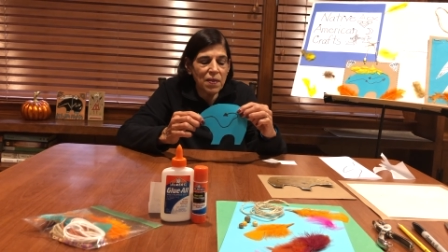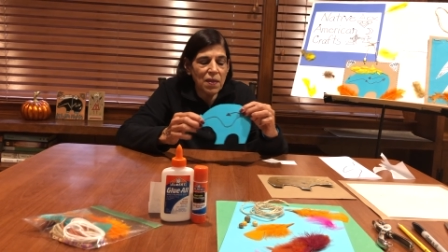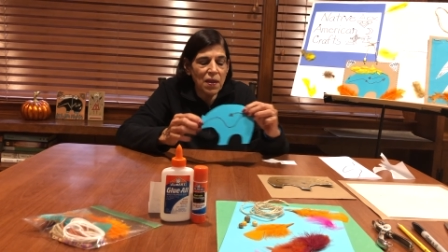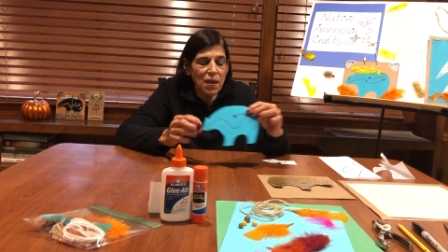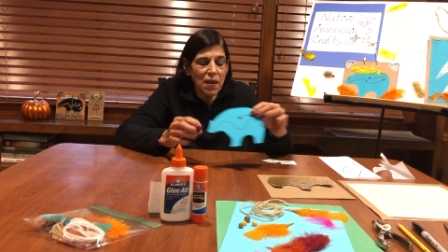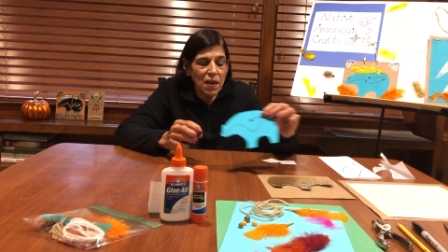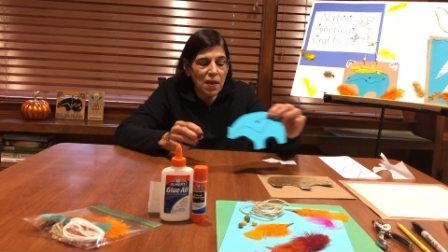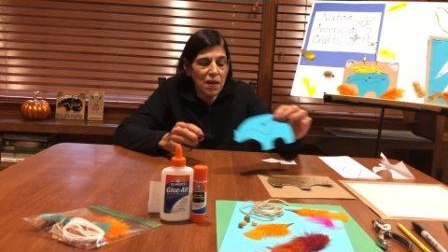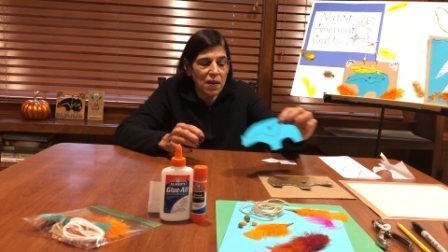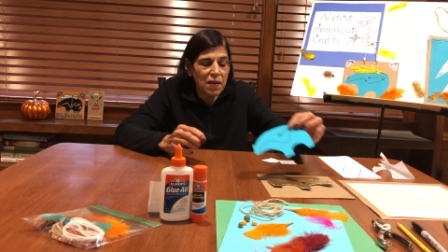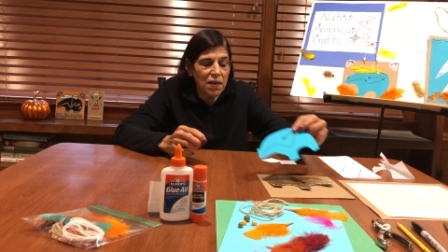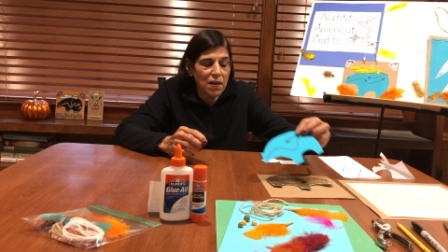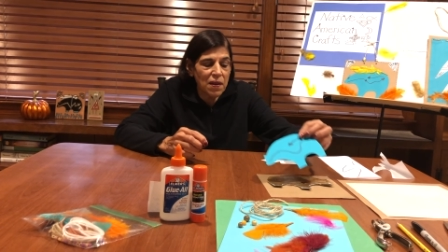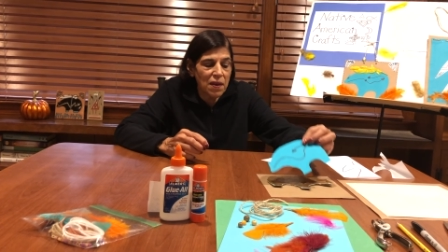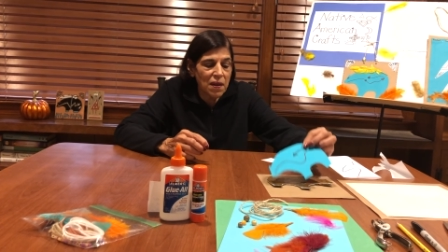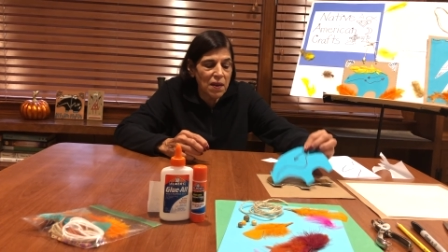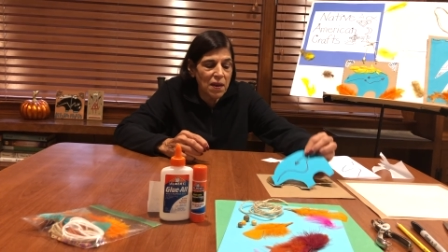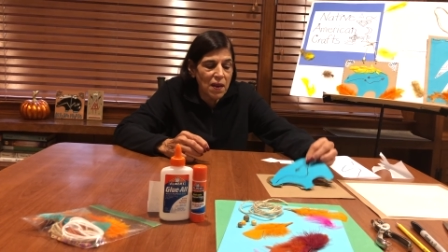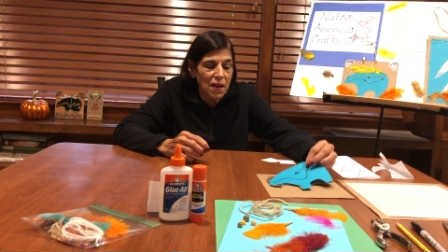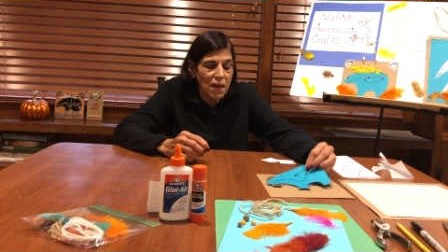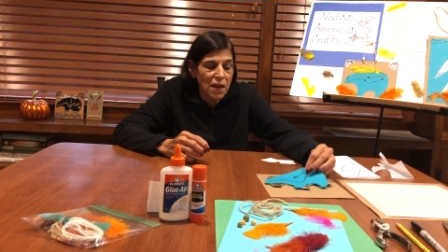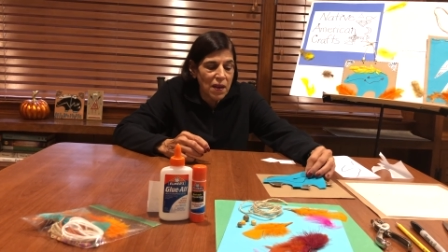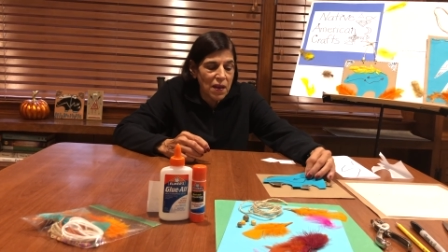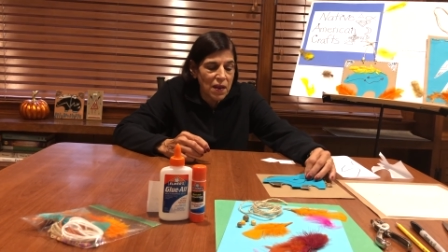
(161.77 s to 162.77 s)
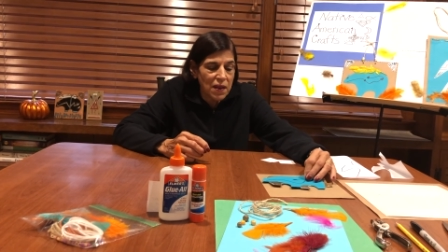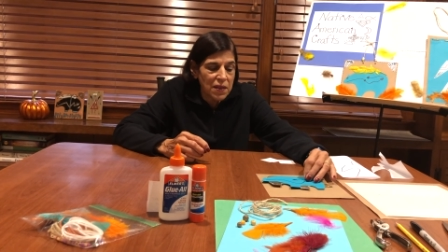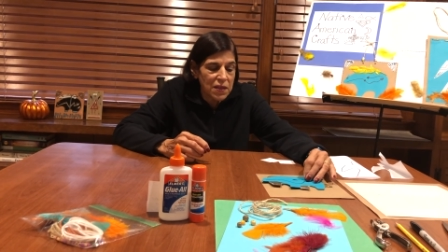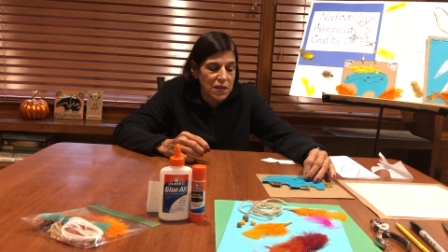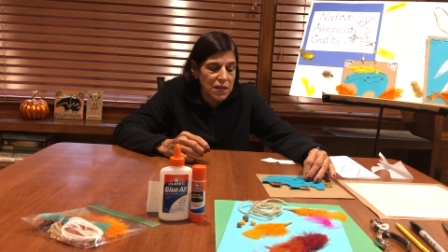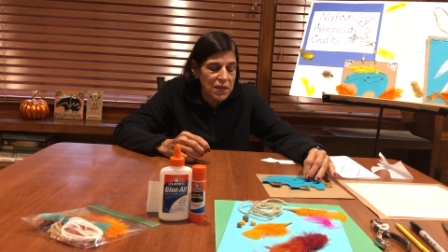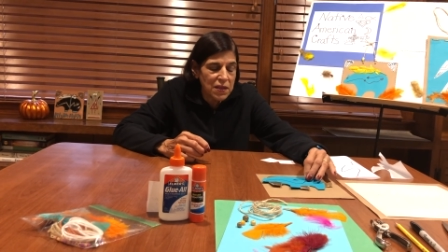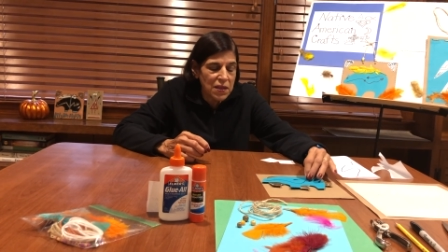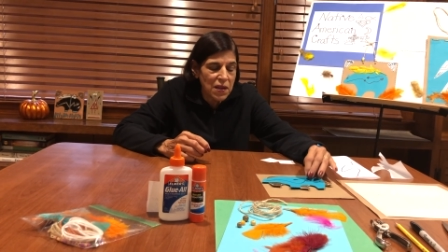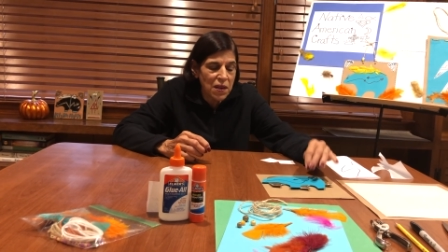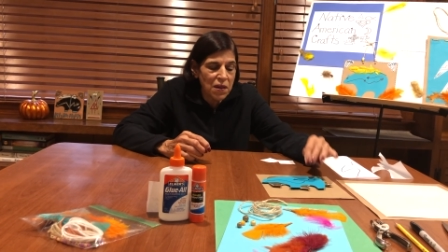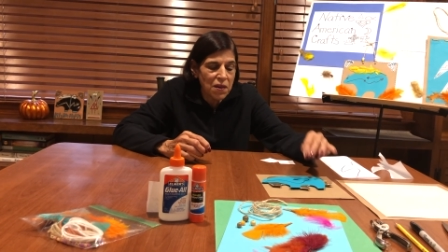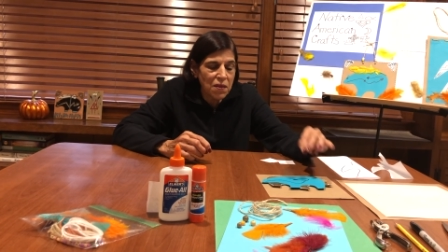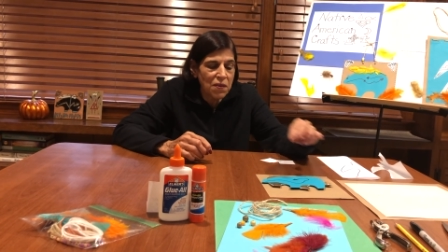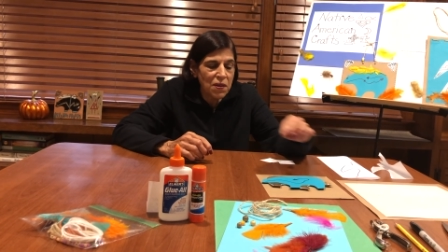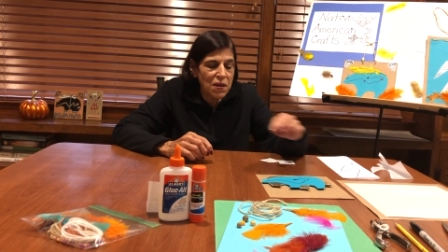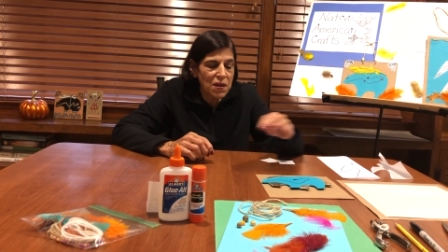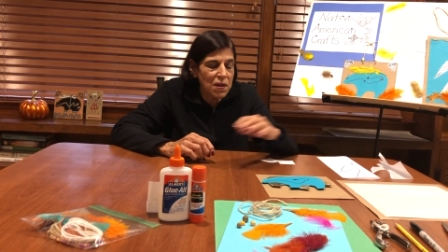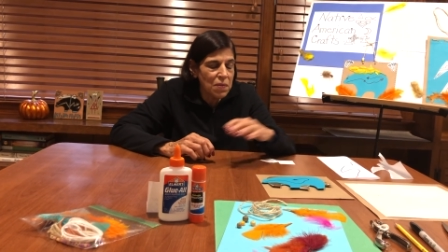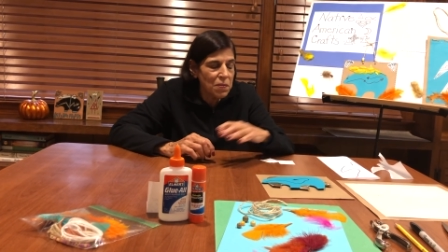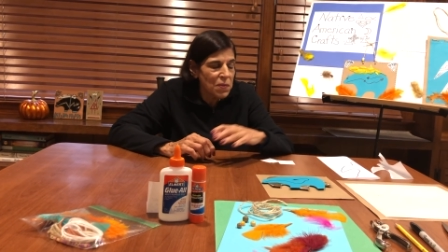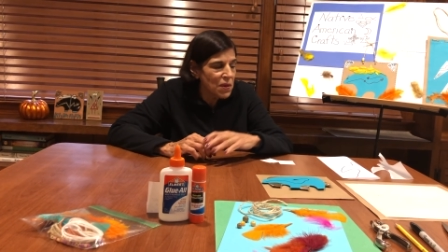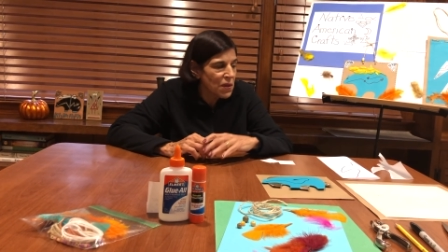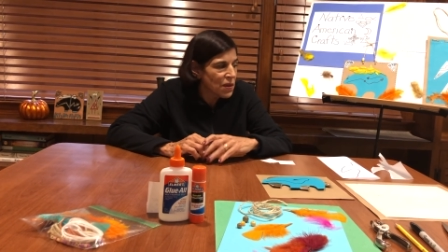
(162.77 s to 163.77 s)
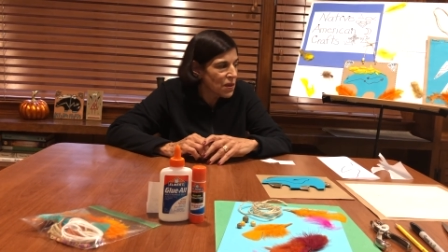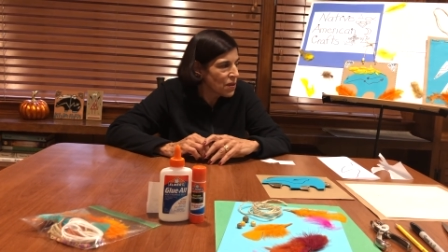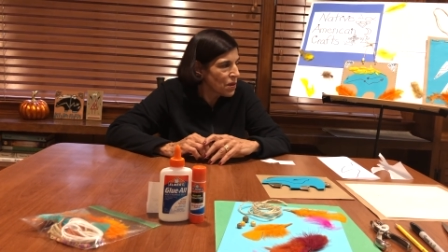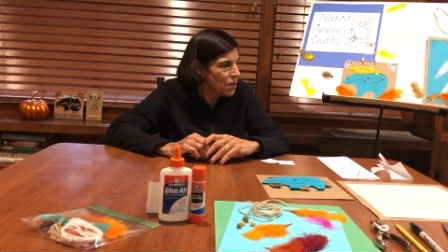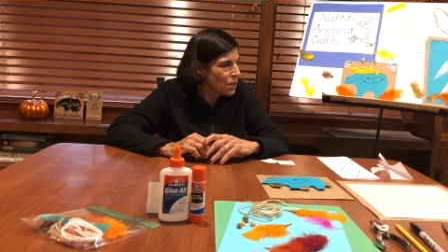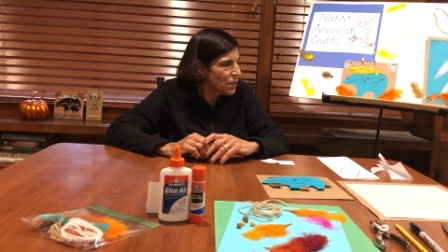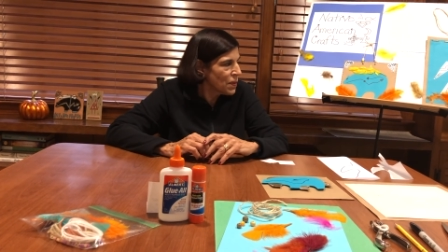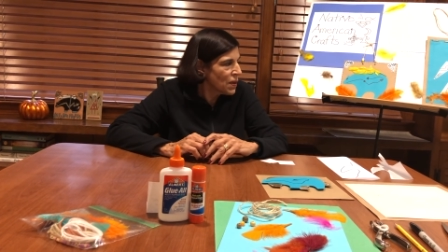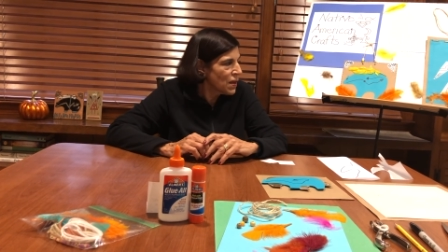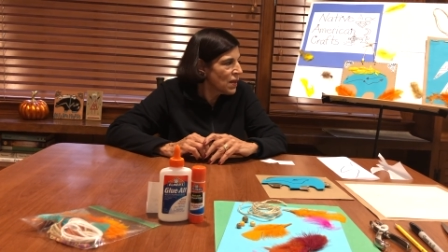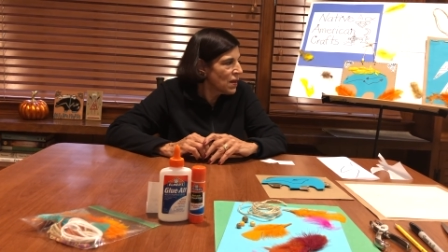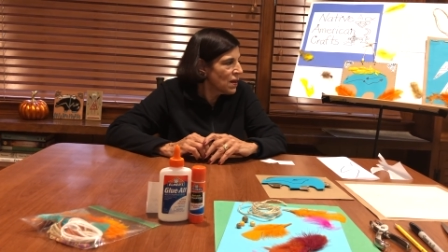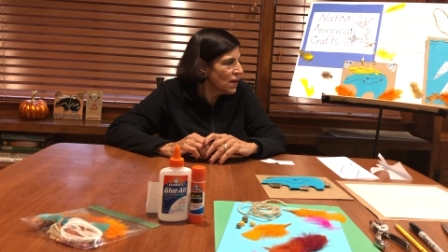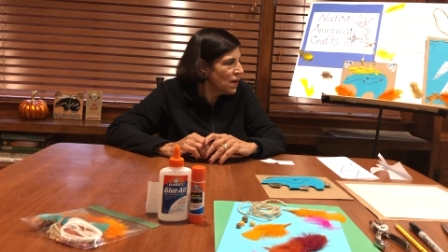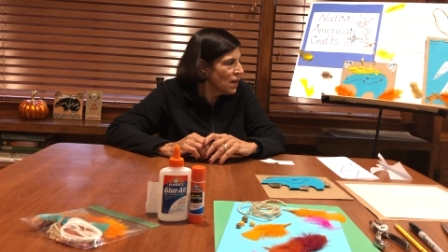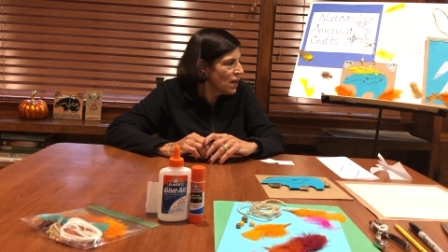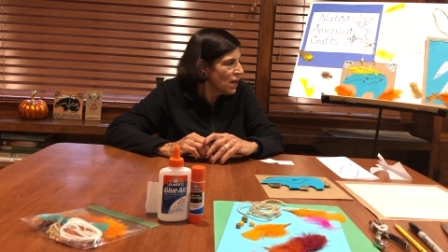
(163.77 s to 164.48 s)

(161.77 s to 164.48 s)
then to decorate him a little bit,